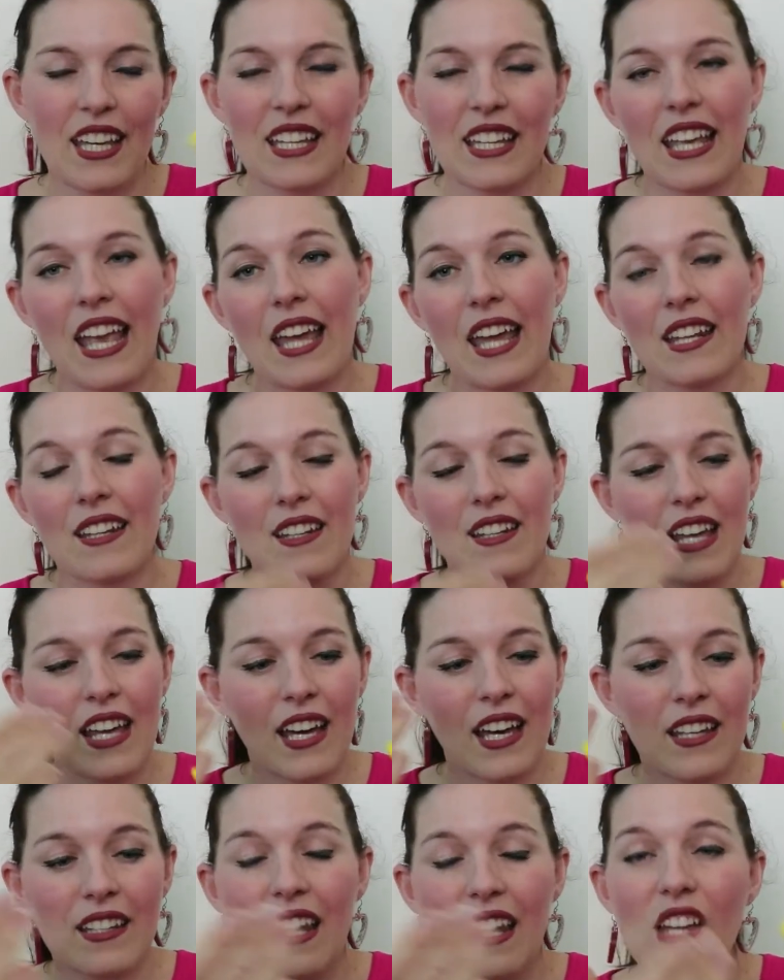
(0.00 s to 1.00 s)
can
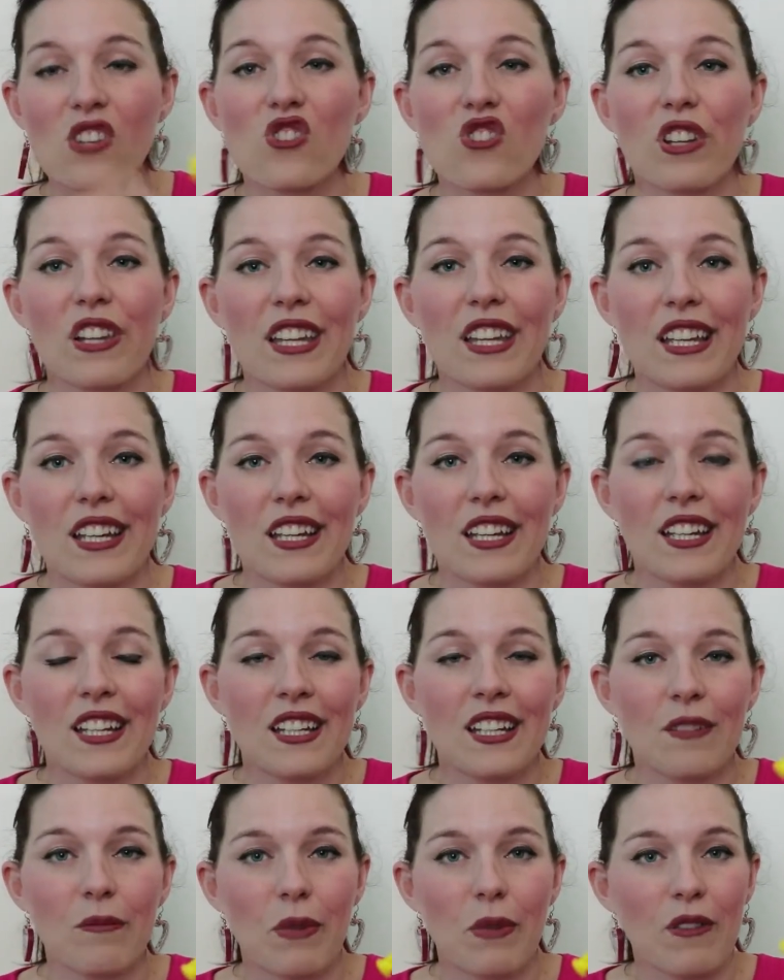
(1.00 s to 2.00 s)
uh, naturally
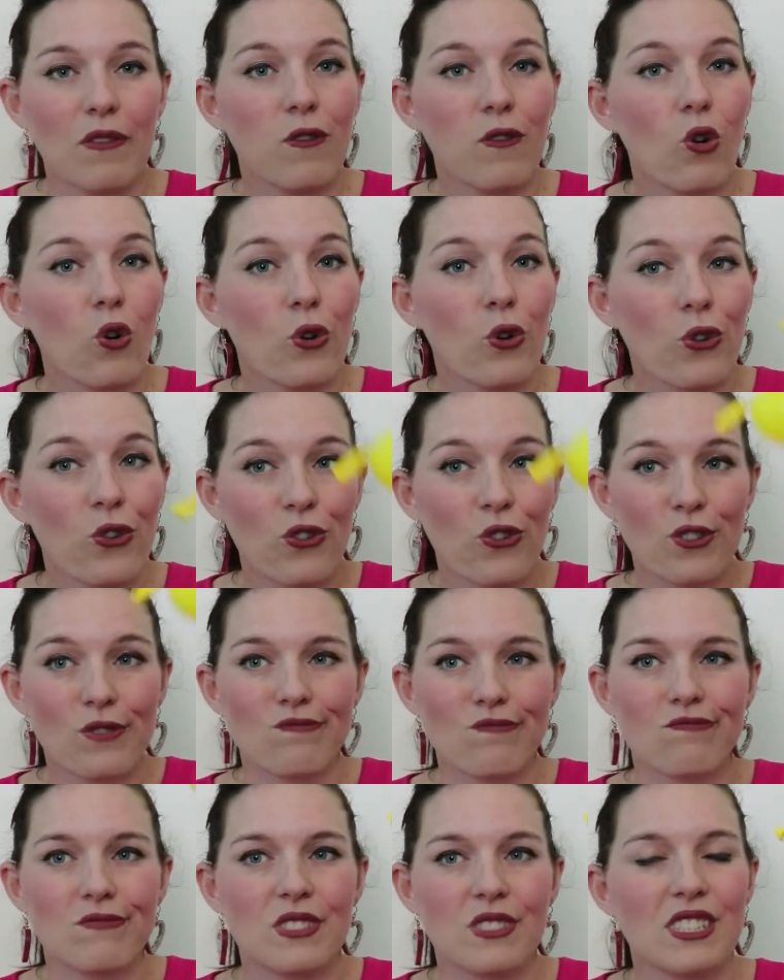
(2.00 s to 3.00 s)
be forced
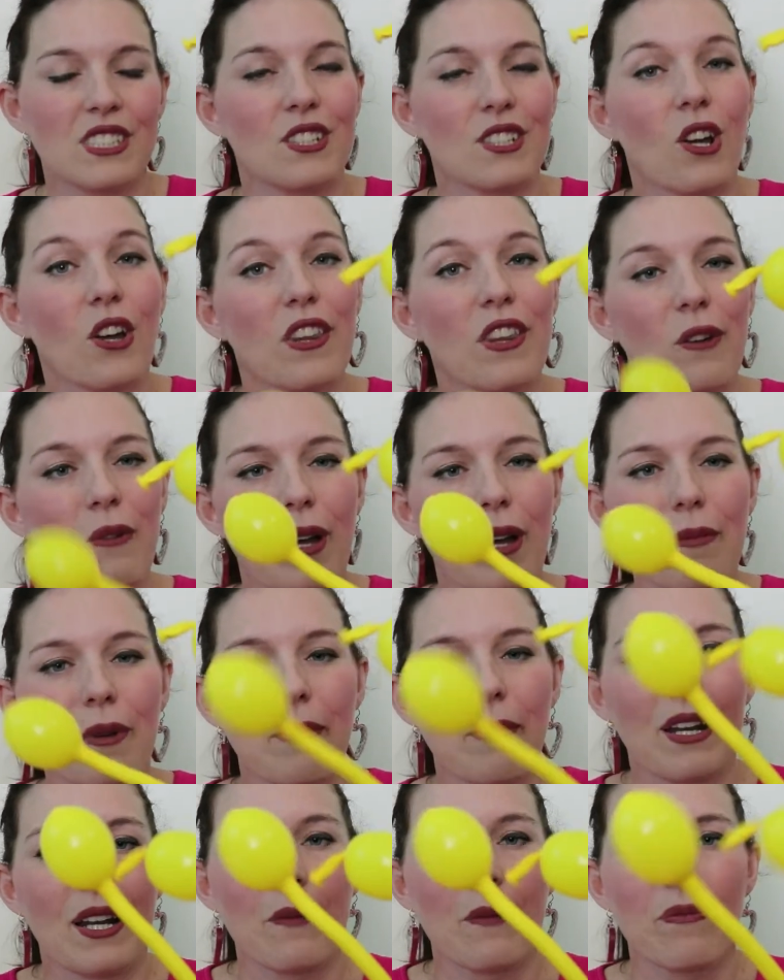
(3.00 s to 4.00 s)
to go that way a bit
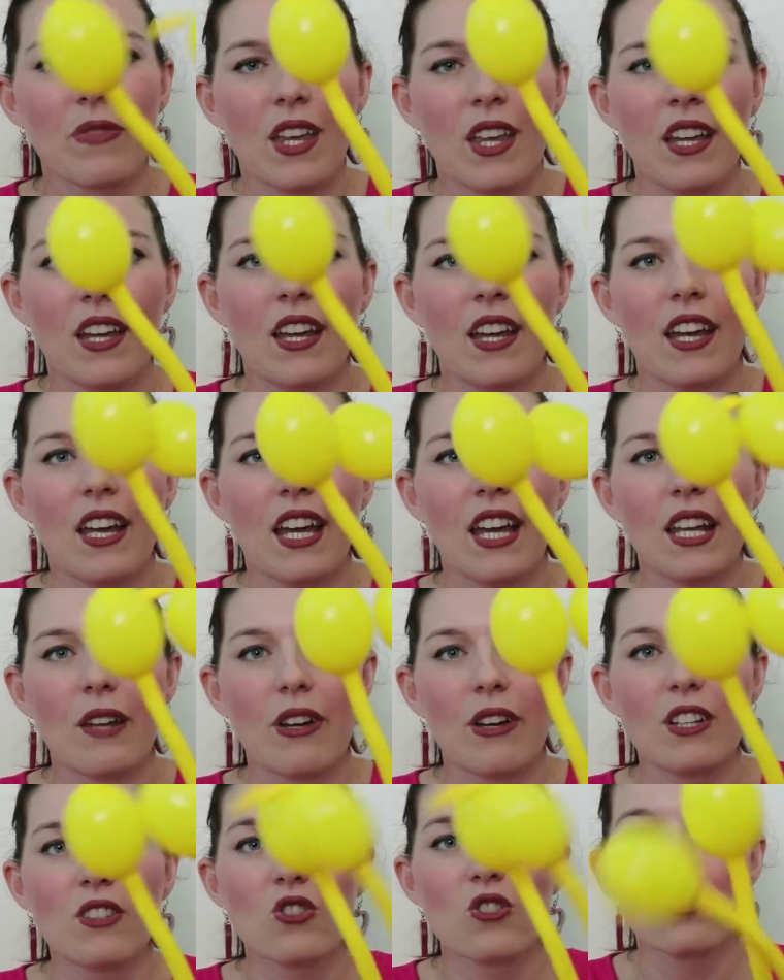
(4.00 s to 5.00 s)
better.
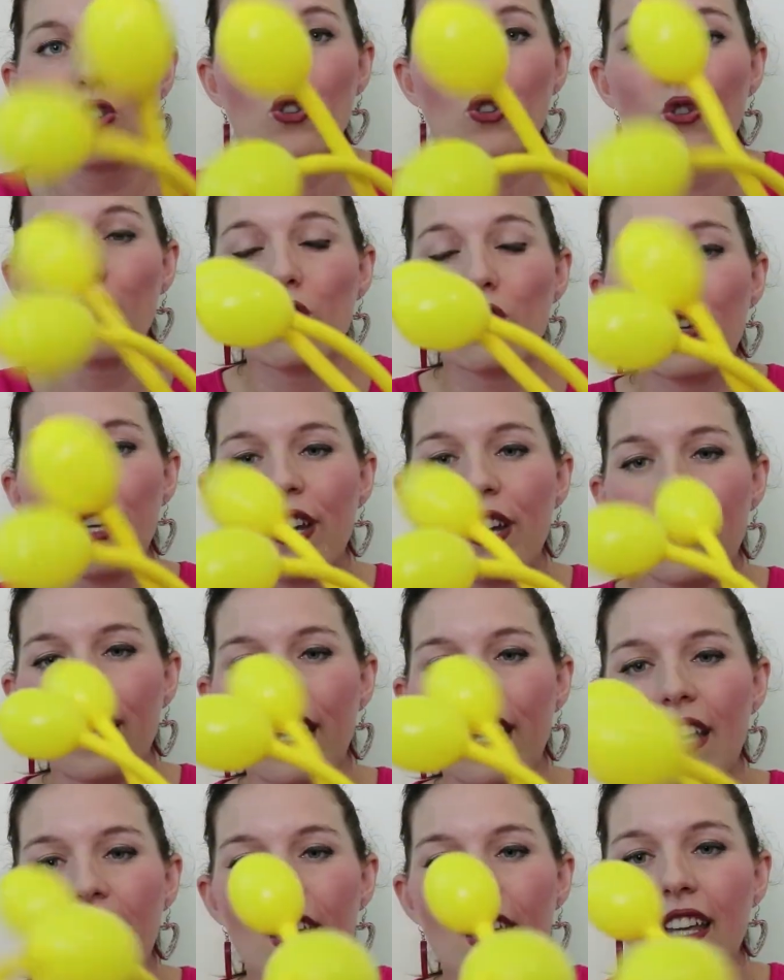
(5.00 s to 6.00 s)
Anyway, to
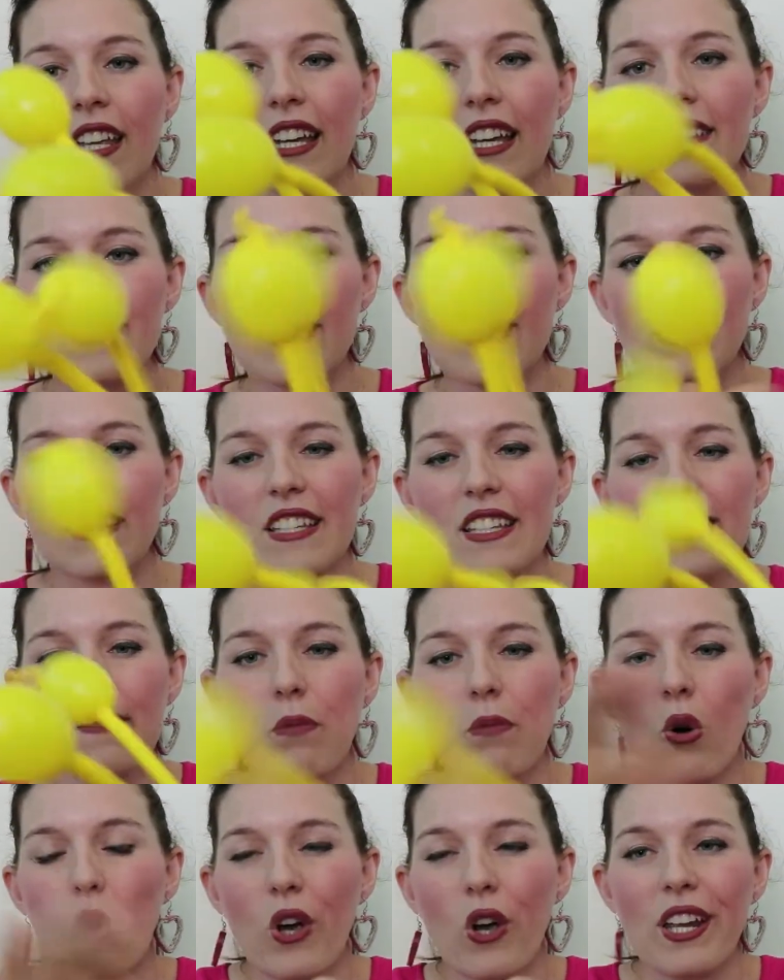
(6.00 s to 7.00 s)
get to this
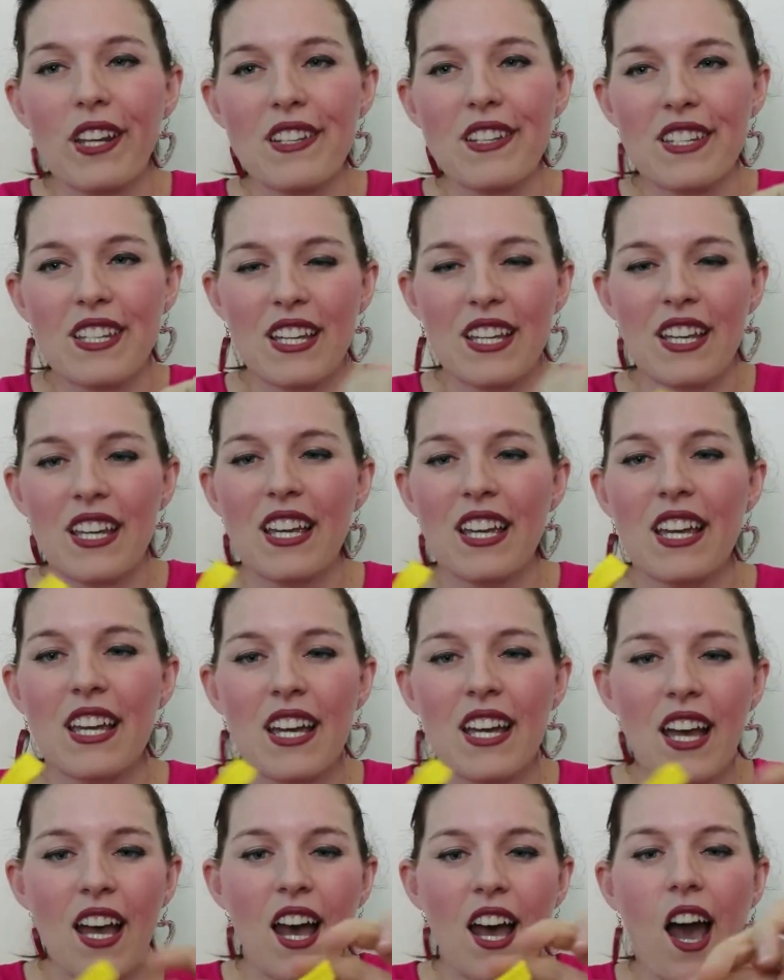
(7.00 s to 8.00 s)
point,
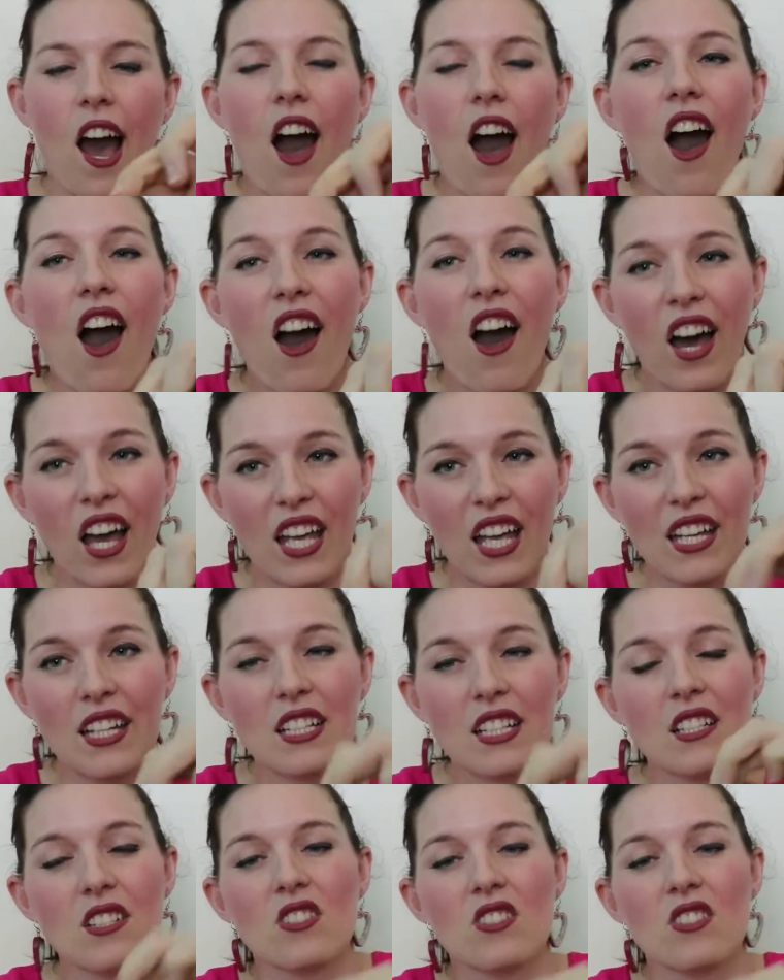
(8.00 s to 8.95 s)
I